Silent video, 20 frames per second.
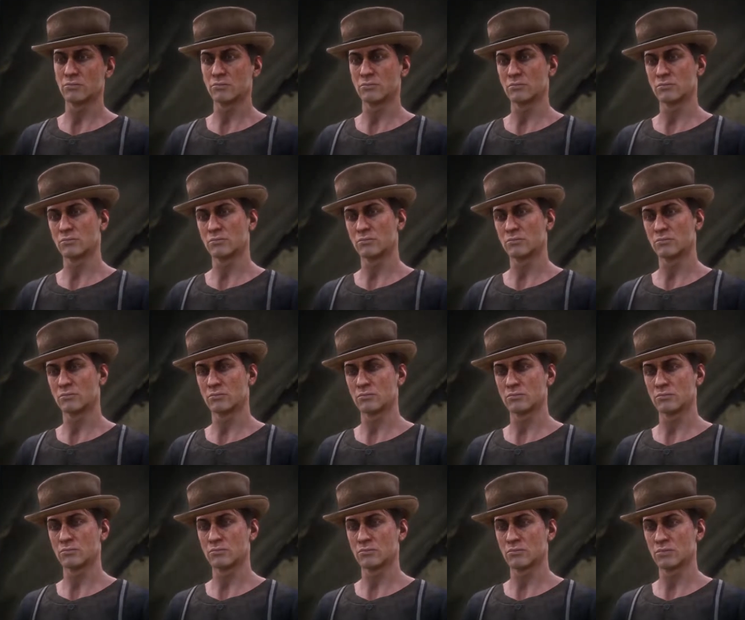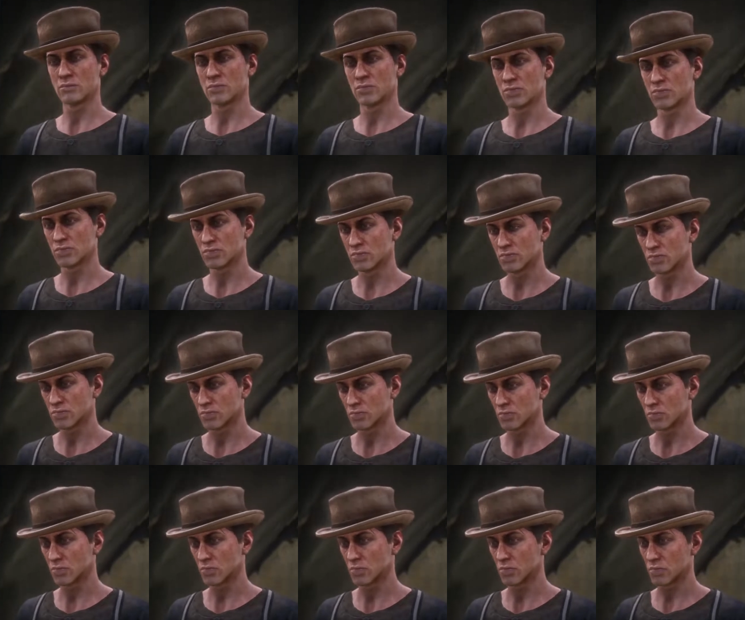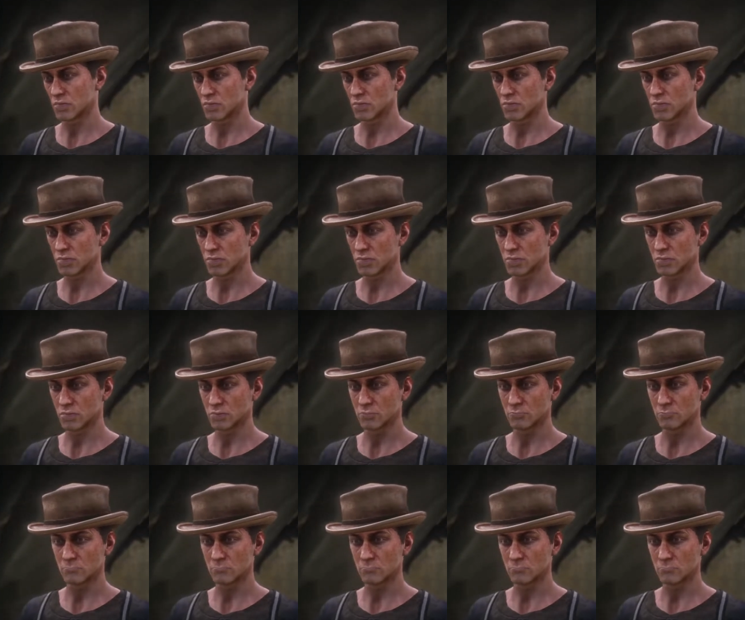Nobody speaks.